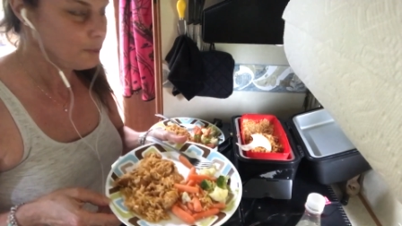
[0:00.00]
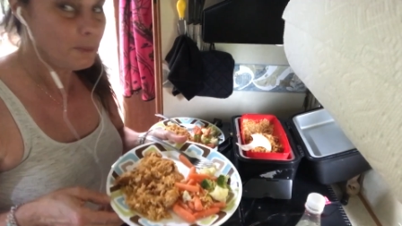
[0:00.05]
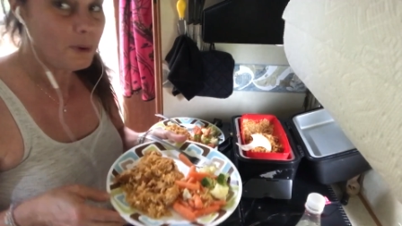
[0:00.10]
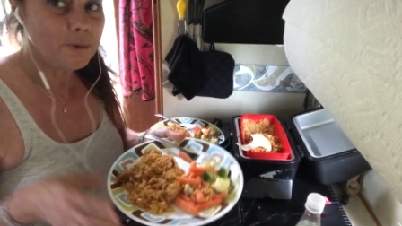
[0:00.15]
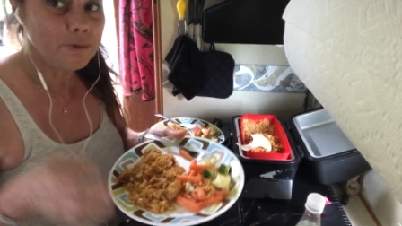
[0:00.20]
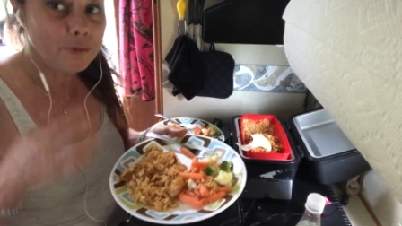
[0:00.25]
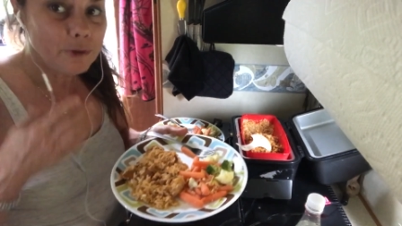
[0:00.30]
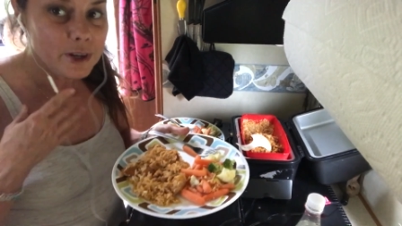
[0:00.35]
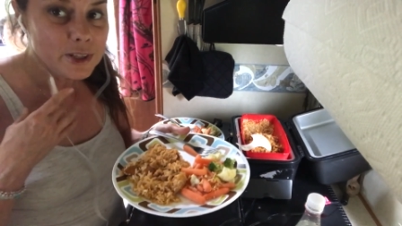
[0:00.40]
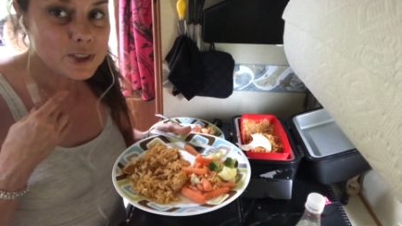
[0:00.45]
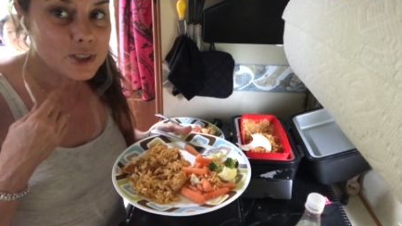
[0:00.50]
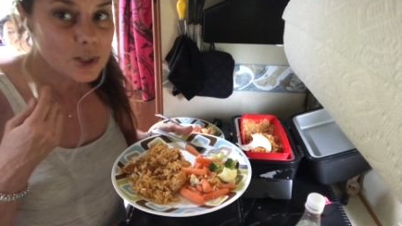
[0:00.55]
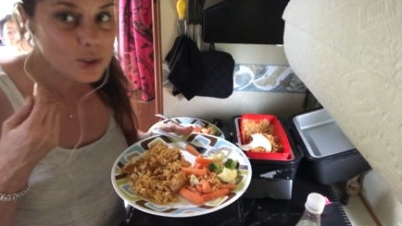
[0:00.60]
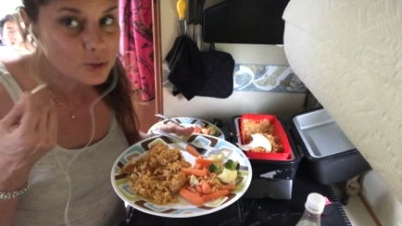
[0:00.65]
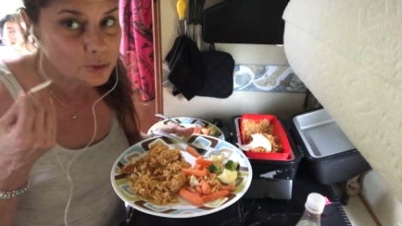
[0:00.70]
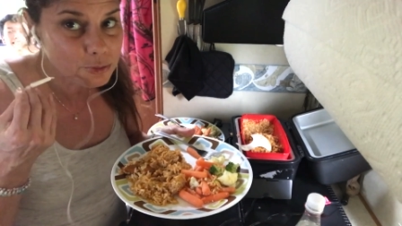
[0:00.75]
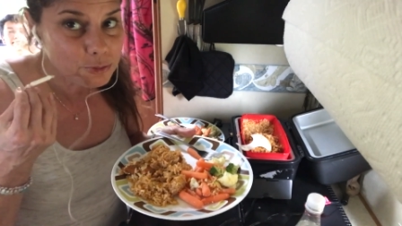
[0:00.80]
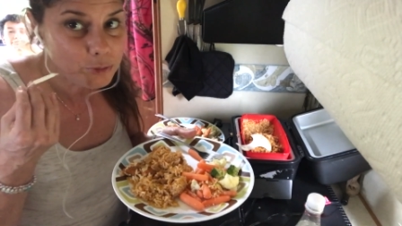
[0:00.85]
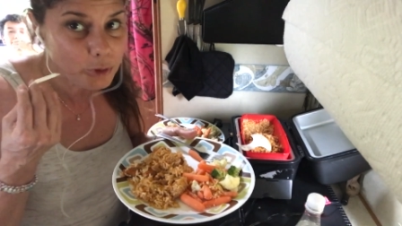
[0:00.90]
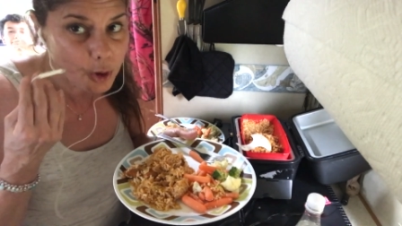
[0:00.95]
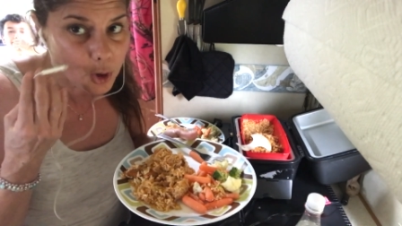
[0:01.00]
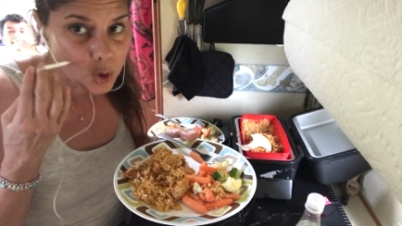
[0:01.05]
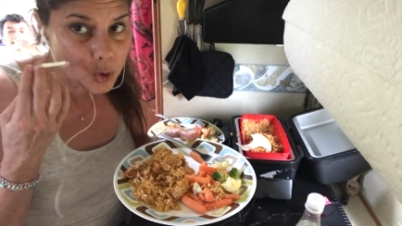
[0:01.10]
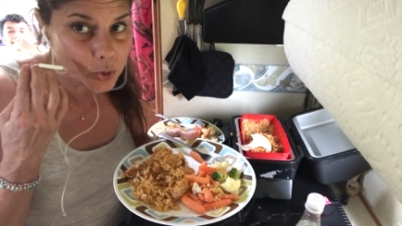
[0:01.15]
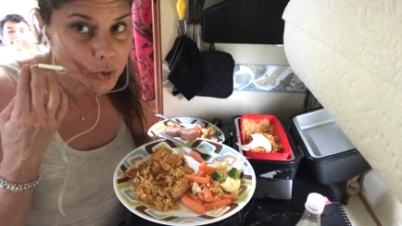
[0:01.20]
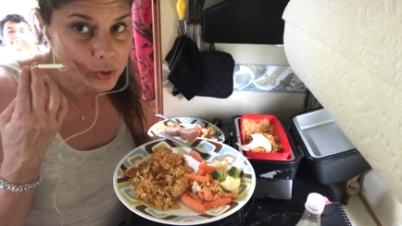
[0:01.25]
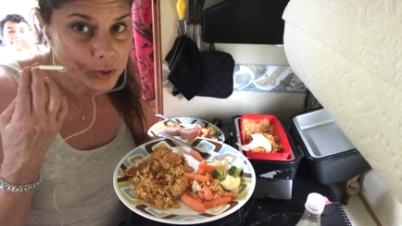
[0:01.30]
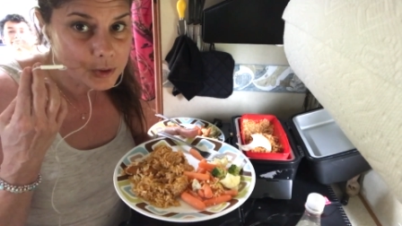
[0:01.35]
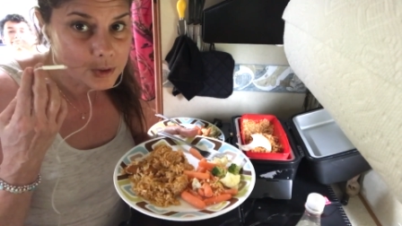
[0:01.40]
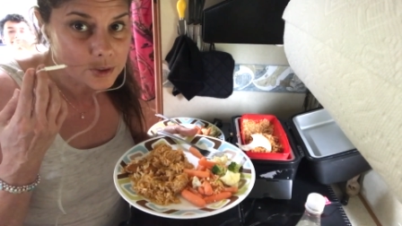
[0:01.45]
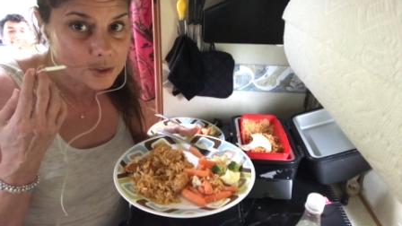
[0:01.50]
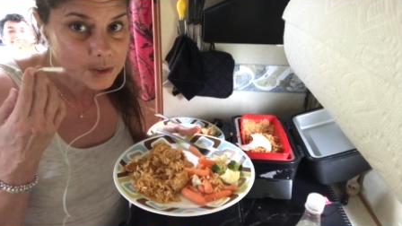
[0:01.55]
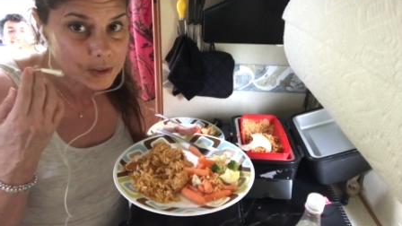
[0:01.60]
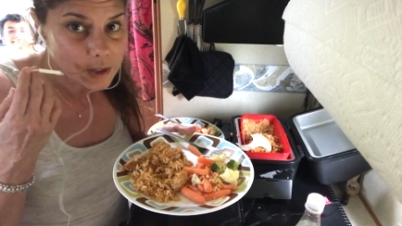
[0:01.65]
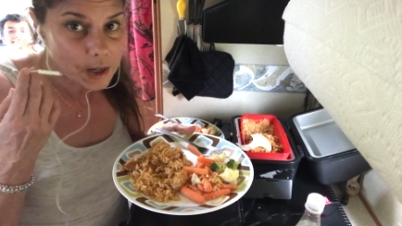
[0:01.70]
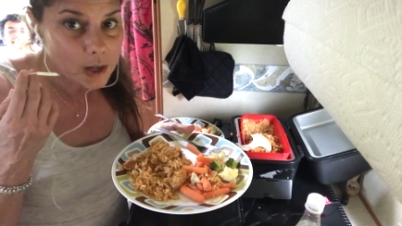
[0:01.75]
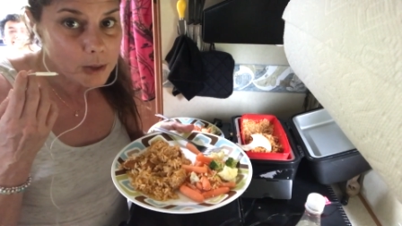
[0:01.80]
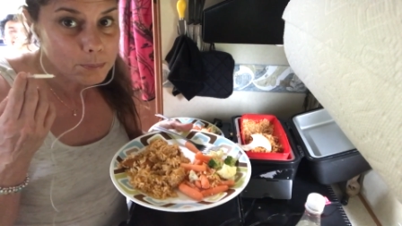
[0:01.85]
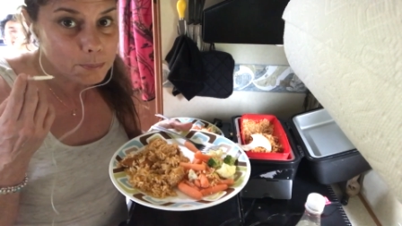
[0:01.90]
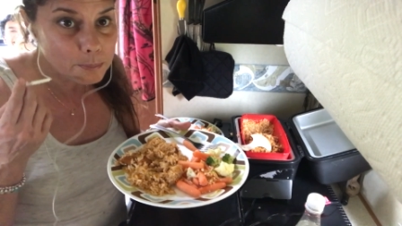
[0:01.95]
My friend's on the phone,
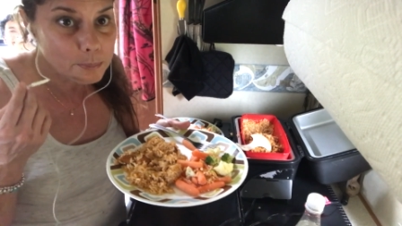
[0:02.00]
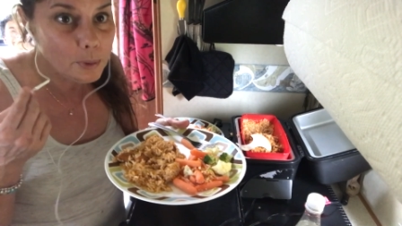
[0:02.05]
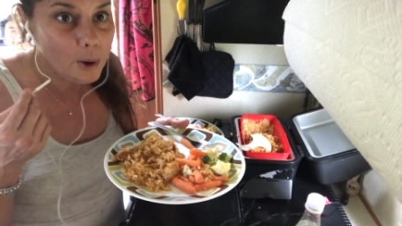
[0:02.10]
uh,